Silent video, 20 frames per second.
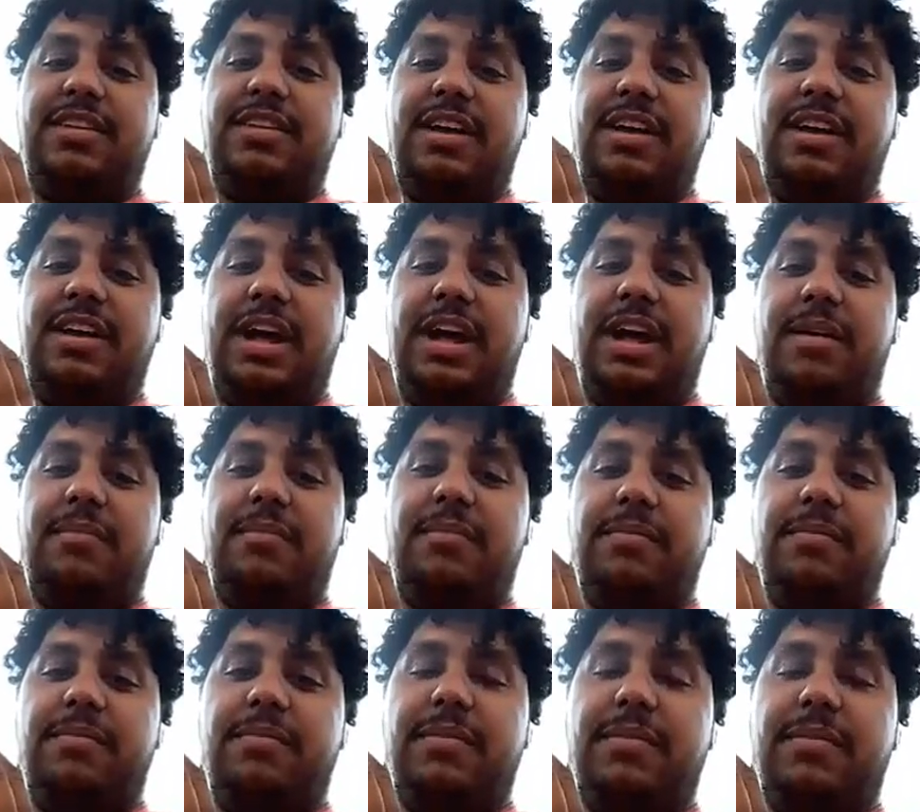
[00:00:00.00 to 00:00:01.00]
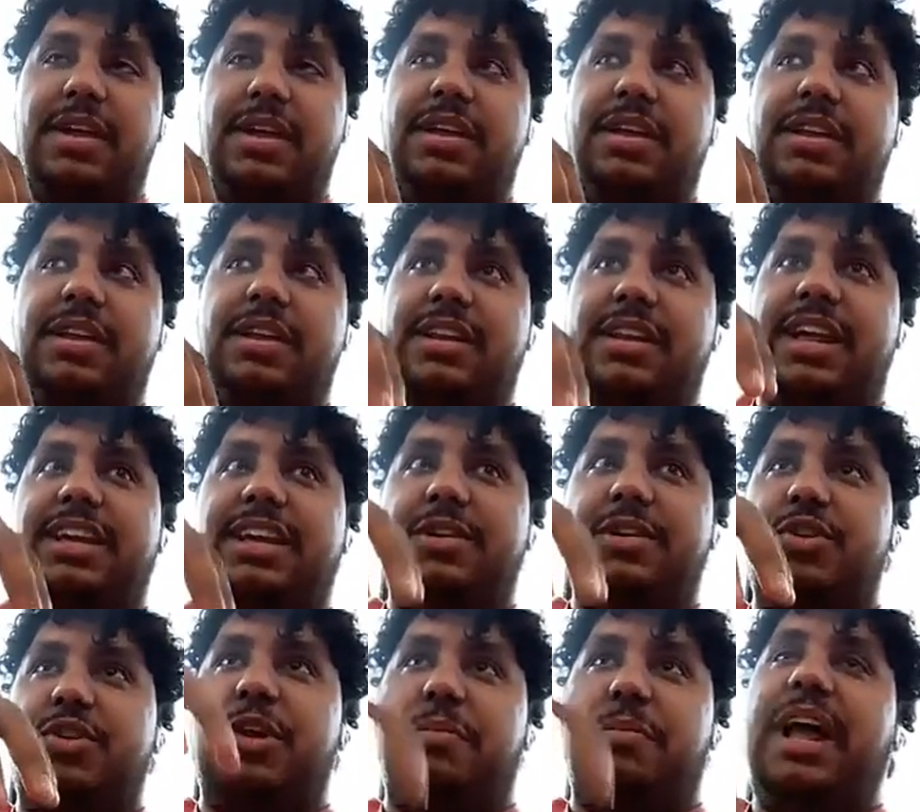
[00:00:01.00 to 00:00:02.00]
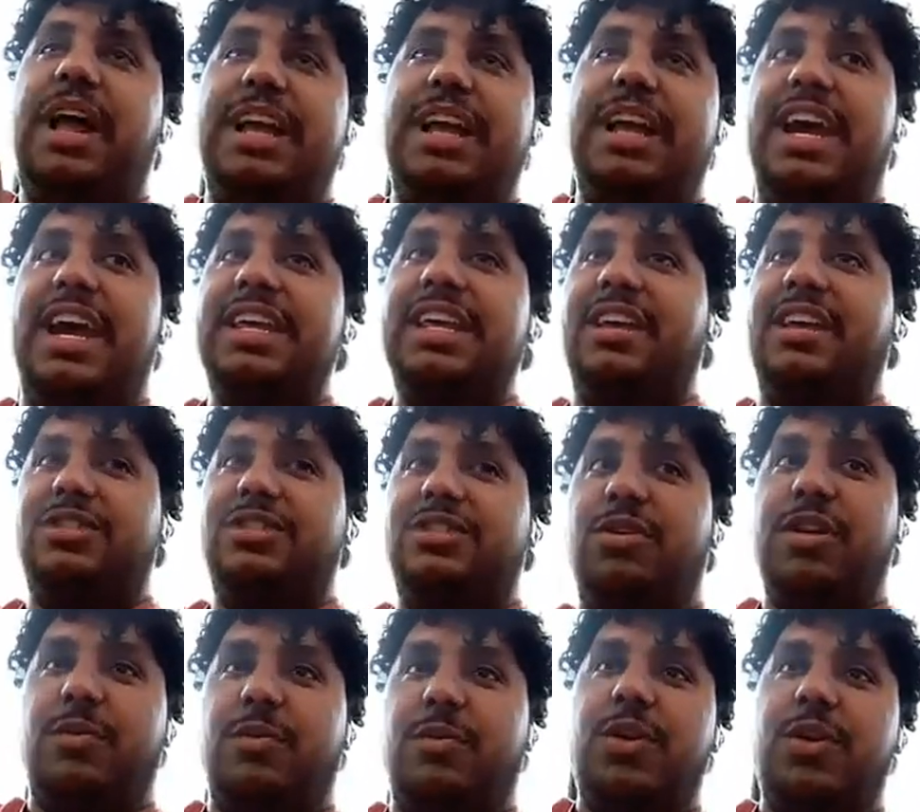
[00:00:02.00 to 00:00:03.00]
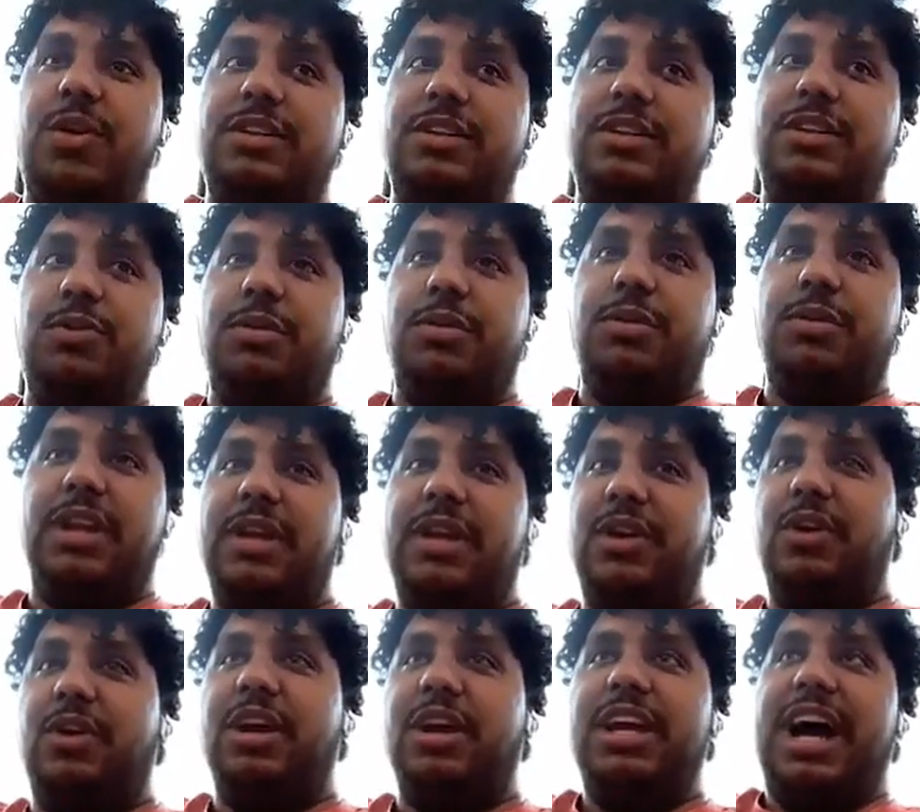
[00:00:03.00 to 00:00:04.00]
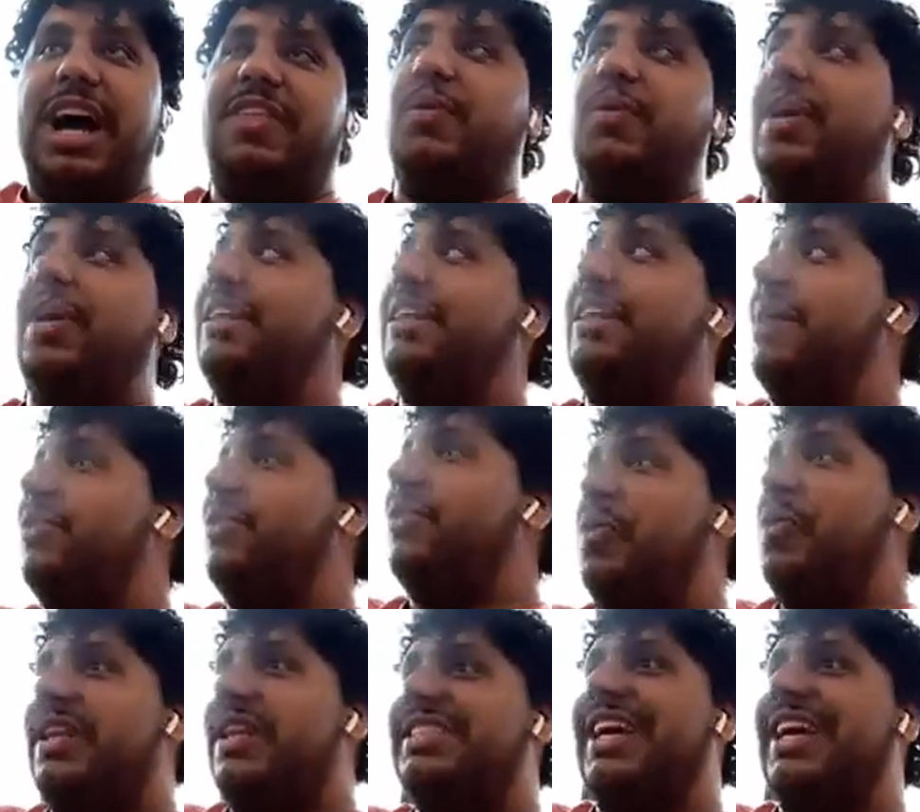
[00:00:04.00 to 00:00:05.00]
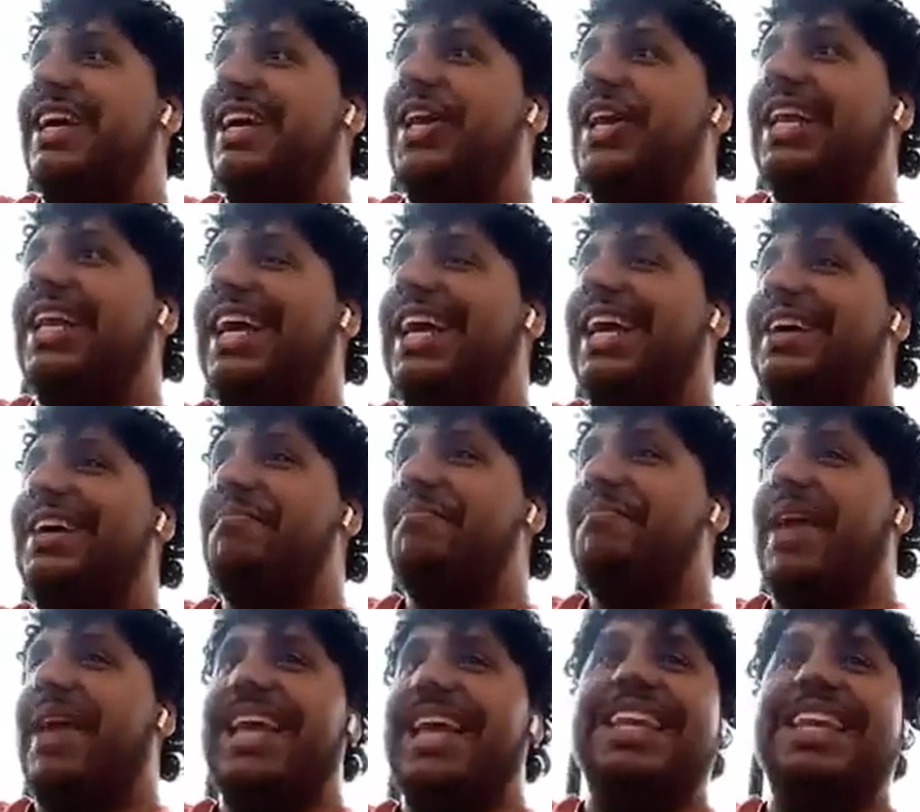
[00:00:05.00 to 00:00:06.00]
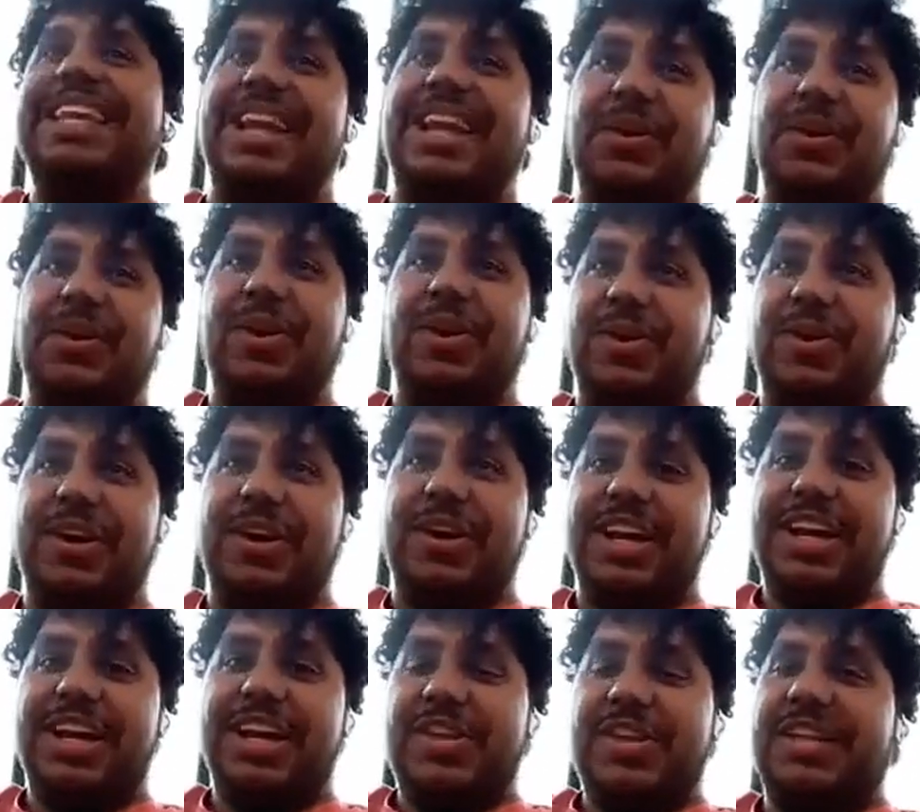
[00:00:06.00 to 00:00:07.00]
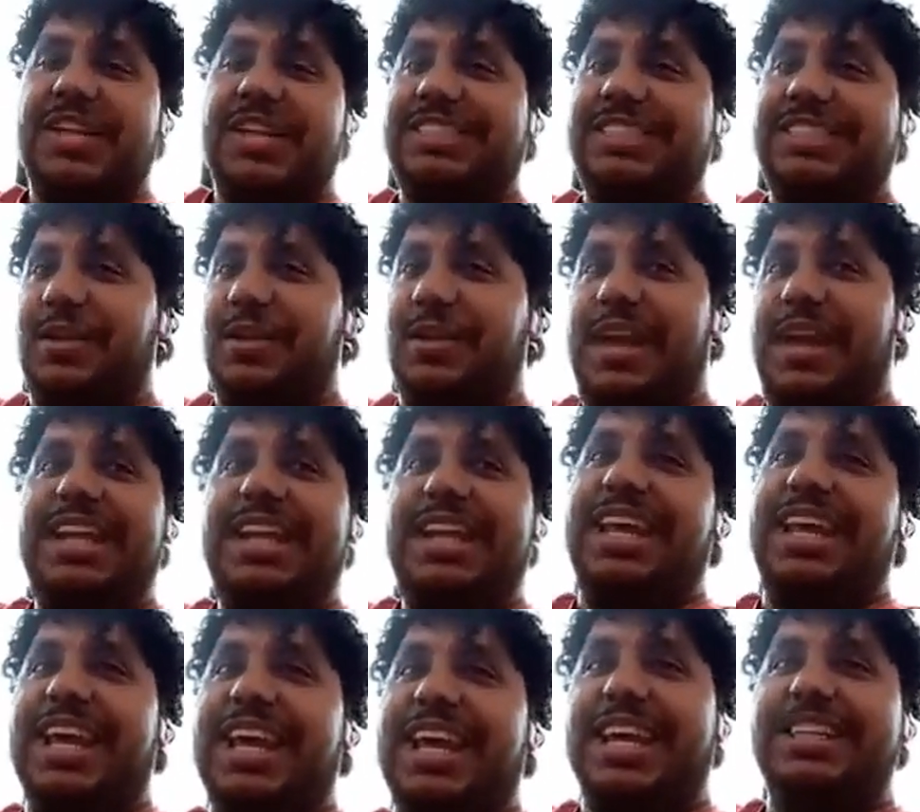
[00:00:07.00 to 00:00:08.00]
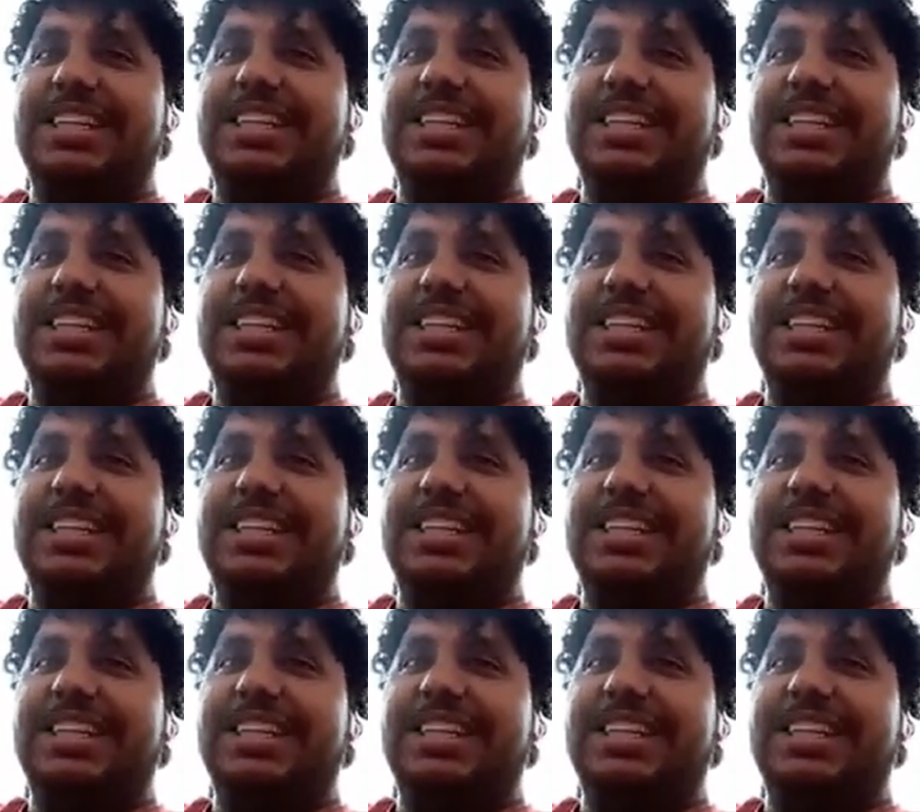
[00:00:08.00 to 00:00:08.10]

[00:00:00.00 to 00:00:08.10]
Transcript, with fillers: you can apply it to anything. So whether you want to do plumbing or I think one time you told me to sell painting door to door you can sell painting. Like it is,